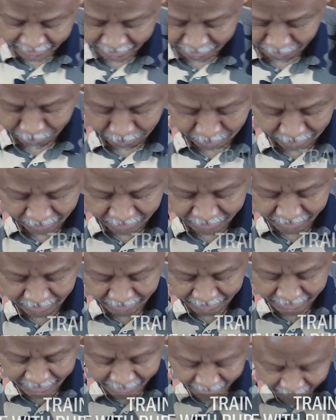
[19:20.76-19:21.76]
means
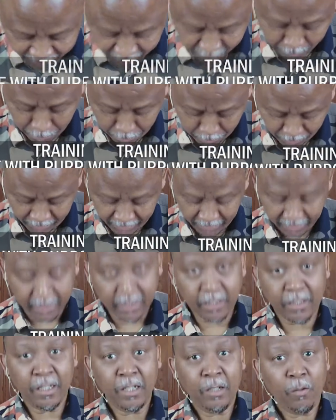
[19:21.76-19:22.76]
discipline
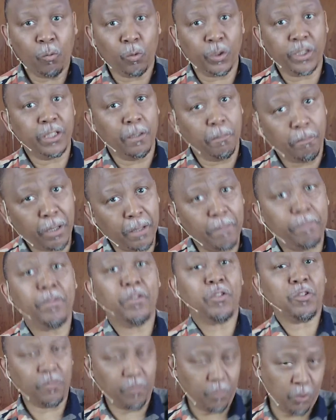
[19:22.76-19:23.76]
with the
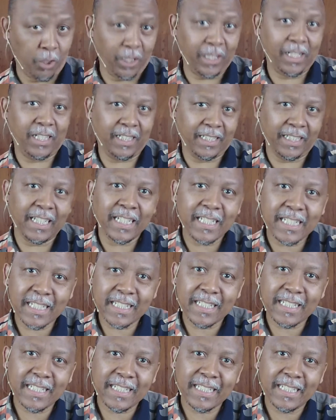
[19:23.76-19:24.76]
purpose of godliness.